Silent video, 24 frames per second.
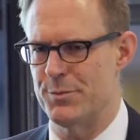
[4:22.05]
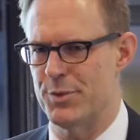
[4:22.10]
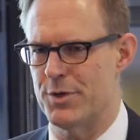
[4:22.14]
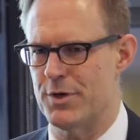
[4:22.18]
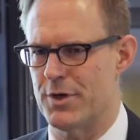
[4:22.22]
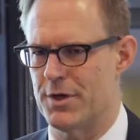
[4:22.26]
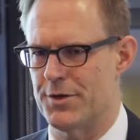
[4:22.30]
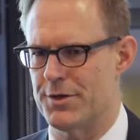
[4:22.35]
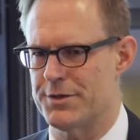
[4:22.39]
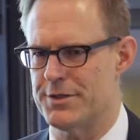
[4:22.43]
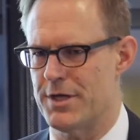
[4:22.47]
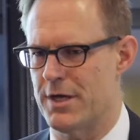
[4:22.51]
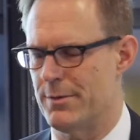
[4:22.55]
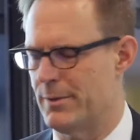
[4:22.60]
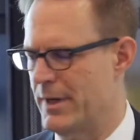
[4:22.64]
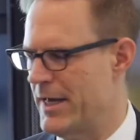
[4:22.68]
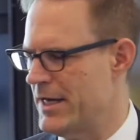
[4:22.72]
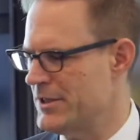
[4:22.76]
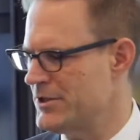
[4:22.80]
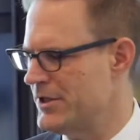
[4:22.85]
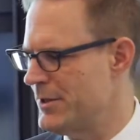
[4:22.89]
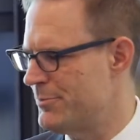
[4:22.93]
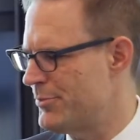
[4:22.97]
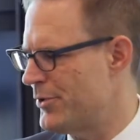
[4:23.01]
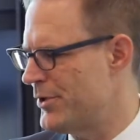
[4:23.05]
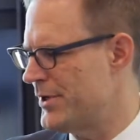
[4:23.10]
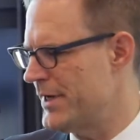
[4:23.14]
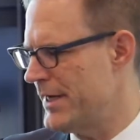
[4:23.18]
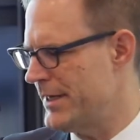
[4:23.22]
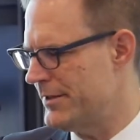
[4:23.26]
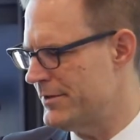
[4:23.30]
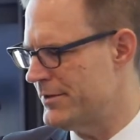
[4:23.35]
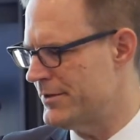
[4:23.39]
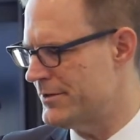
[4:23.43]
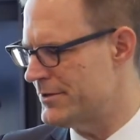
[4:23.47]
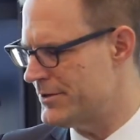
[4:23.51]
been put on the table actually
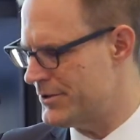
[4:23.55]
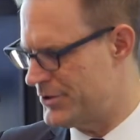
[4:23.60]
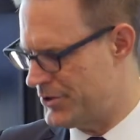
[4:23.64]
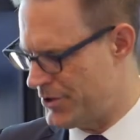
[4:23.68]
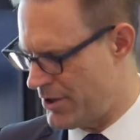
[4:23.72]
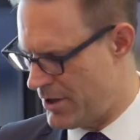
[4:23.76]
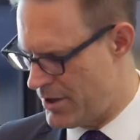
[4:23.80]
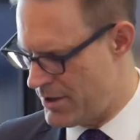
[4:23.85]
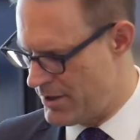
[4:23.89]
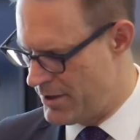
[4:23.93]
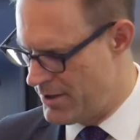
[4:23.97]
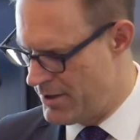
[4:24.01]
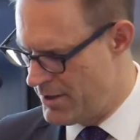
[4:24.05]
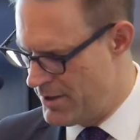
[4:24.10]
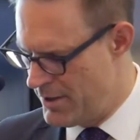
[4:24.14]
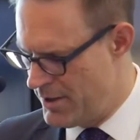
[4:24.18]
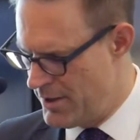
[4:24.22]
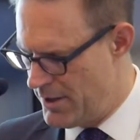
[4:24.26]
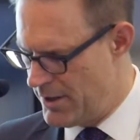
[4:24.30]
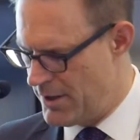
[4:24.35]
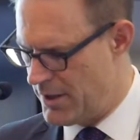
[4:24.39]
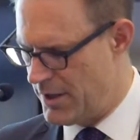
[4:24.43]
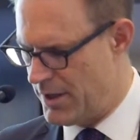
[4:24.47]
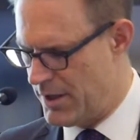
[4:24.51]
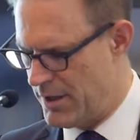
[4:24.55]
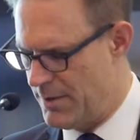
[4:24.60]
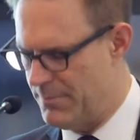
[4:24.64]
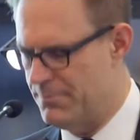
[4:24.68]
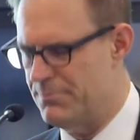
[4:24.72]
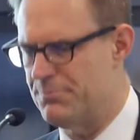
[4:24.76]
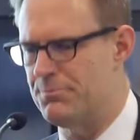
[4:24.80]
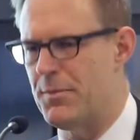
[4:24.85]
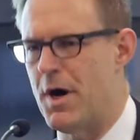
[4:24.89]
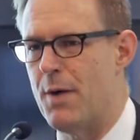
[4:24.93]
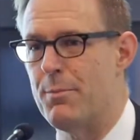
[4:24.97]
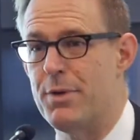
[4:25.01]
predate this chart.
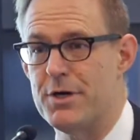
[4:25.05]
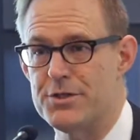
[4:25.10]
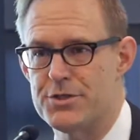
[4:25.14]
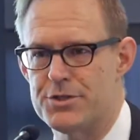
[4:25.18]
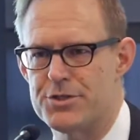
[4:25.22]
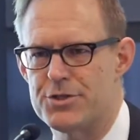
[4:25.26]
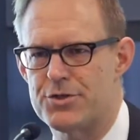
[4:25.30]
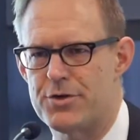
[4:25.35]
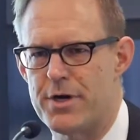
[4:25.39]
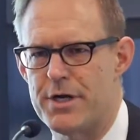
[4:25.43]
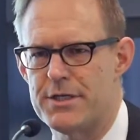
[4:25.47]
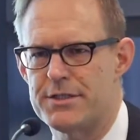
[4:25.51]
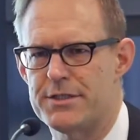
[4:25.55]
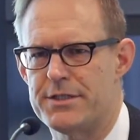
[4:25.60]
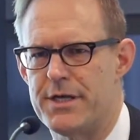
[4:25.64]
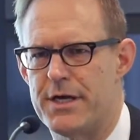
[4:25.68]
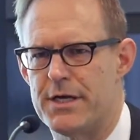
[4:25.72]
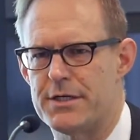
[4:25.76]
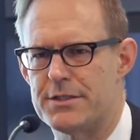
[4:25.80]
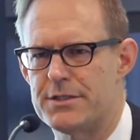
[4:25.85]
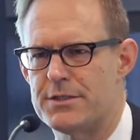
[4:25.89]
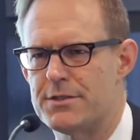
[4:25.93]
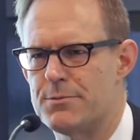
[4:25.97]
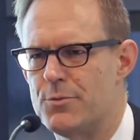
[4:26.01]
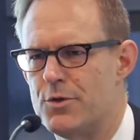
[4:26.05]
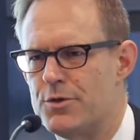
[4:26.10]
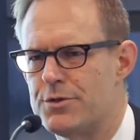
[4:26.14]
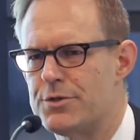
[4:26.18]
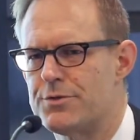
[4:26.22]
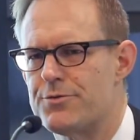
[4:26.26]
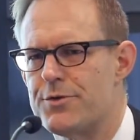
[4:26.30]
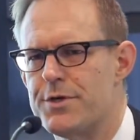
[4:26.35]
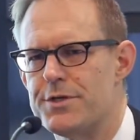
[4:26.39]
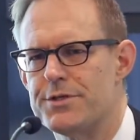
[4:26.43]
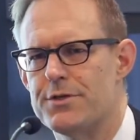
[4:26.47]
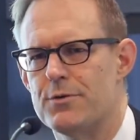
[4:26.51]
A bunch of stress tests, the
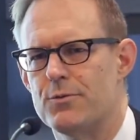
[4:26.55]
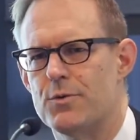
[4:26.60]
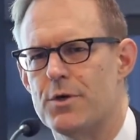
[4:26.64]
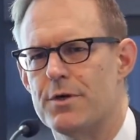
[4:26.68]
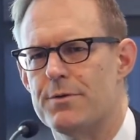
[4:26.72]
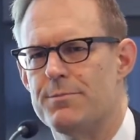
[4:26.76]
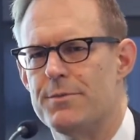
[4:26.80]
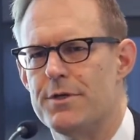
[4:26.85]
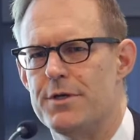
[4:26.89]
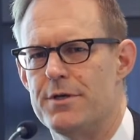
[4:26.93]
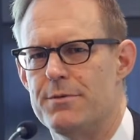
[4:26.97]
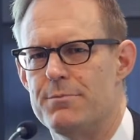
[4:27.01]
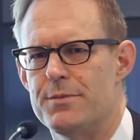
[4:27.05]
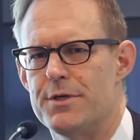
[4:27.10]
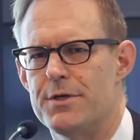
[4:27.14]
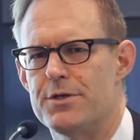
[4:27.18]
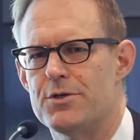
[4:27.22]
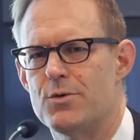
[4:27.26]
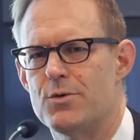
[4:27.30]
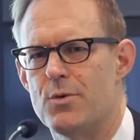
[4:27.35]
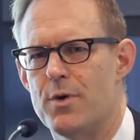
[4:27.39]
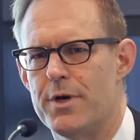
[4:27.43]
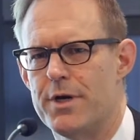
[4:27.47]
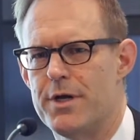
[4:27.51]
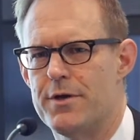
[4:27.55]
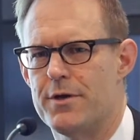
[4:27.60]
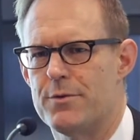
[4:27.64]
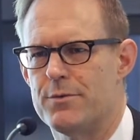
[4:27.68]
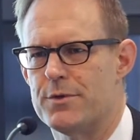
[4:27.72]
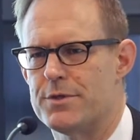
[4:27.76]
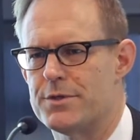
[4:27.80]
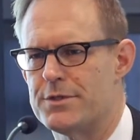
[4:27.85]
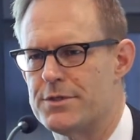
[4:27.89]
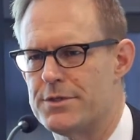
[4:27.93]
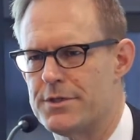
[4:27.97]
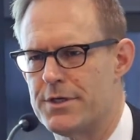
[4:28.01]
most recent one being
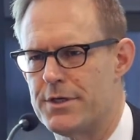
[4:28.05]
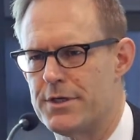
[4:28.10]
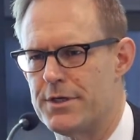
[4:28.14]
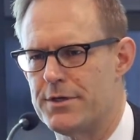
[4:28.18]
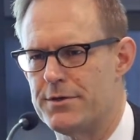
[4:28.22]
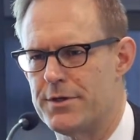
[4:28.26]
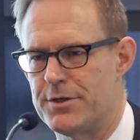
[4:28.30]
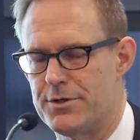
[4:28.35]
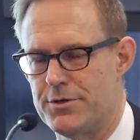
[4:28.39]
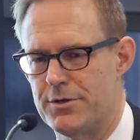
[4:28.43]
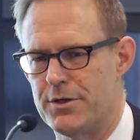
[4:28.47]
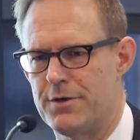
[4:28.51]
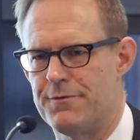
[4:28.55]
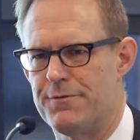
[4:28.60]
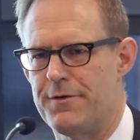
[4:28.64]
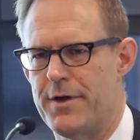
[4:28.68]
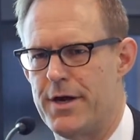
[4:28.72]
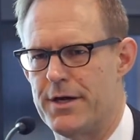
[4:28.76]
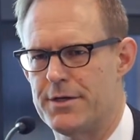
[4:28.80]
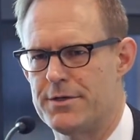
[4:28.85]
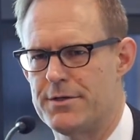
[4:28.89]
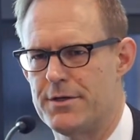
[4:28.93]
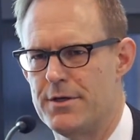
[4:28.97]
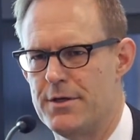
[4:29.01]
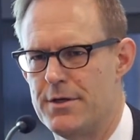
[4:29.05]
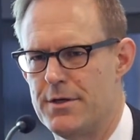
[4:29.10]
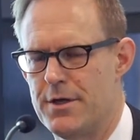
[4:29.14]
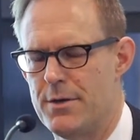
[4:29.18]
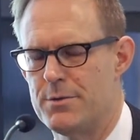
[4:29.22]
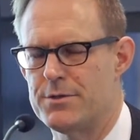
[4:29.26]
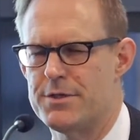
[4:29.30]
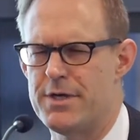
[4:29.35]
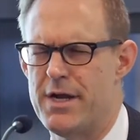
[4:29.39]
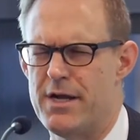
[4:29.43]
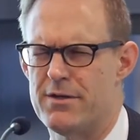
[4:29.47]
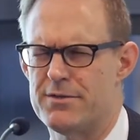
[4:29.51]
B20 that took effect. It
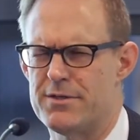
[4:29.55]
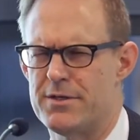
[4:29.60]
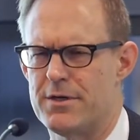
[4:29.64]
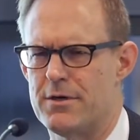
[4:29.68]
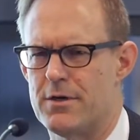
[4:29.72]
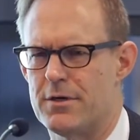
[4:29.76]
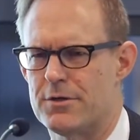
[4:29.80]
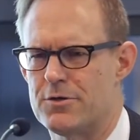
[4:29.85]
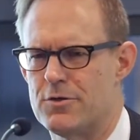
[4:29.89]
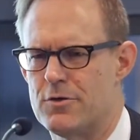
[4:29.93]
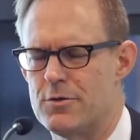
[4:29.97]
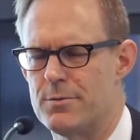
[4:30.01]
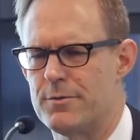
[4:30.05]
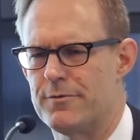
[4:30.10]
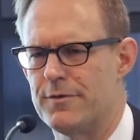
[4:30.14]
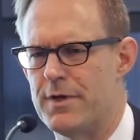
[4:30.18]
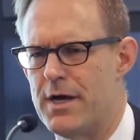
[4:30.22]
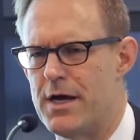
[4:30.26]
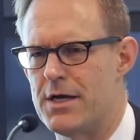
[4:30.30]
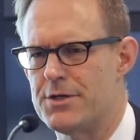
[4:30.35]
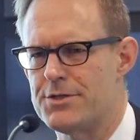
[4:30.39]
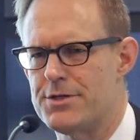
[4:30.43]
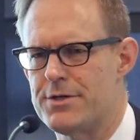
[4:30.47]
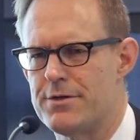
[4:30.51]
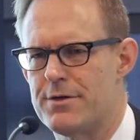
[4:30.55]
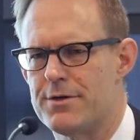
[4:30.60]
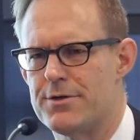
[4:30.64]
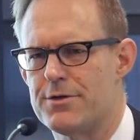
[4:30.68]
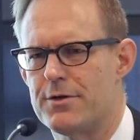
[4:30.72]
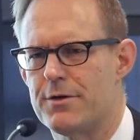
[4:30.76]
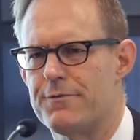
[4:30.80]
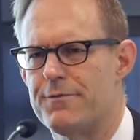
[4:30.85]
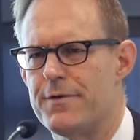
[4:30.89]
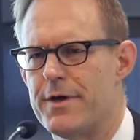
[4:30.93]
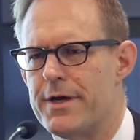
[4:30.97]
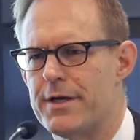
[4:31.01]
was announced in October of last year and
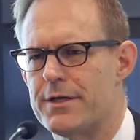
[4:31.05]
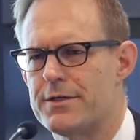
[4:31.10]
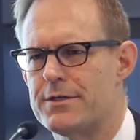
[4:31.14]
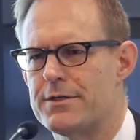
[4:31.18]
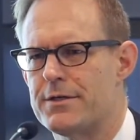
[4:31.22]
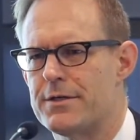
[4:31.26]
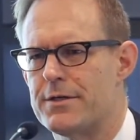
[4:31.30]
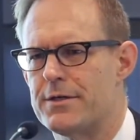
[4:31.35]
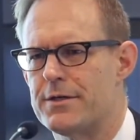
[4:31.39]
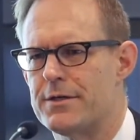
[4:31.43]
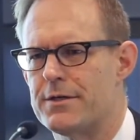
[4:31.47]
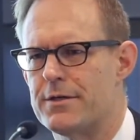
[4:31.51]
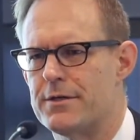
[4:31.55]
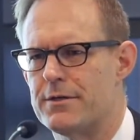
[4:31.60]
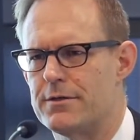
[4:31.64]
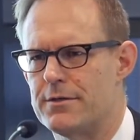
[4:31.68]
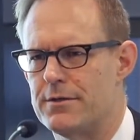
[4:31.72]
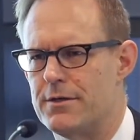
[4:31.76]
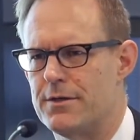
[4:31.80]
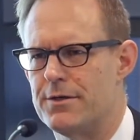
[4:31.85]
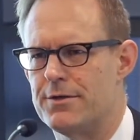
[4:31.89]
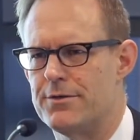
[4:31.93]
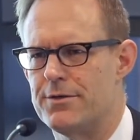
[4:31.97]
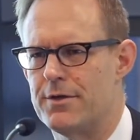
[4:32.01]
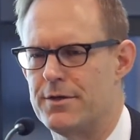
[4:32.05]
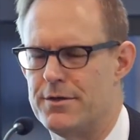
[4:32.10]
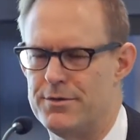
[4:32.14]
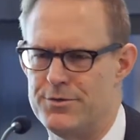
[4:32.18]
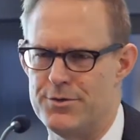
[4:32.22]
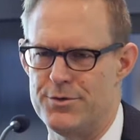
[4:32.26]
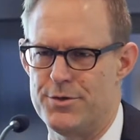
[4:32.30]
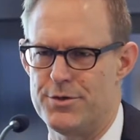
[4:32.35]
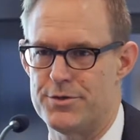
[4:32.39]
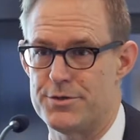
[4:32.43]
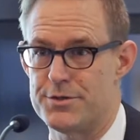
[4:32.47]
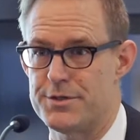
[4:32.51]
took effect on
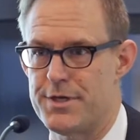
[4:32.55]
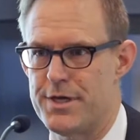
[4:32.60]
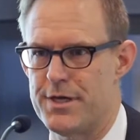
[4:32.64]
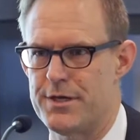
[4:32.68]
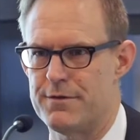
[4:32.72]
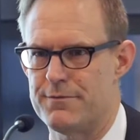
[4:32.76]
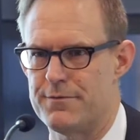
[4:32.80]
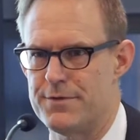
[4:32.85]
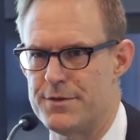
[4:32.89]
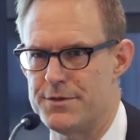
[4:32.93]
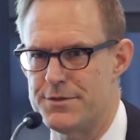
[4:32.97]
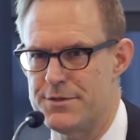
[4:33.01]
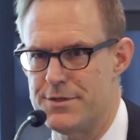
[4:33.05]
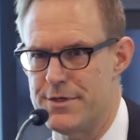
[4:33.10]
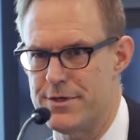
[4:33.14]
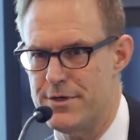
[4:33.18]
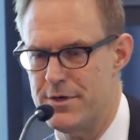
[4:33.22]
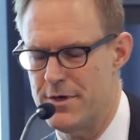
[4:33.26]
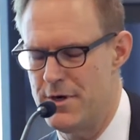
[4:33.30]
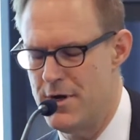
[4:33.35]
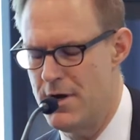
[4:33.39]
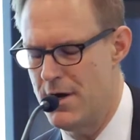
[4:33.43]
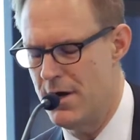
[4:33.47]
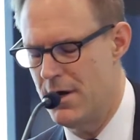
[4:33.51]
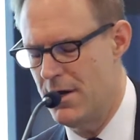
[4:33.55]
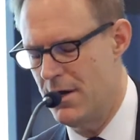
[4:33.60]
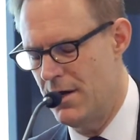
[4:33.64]
New Year's Day of this year.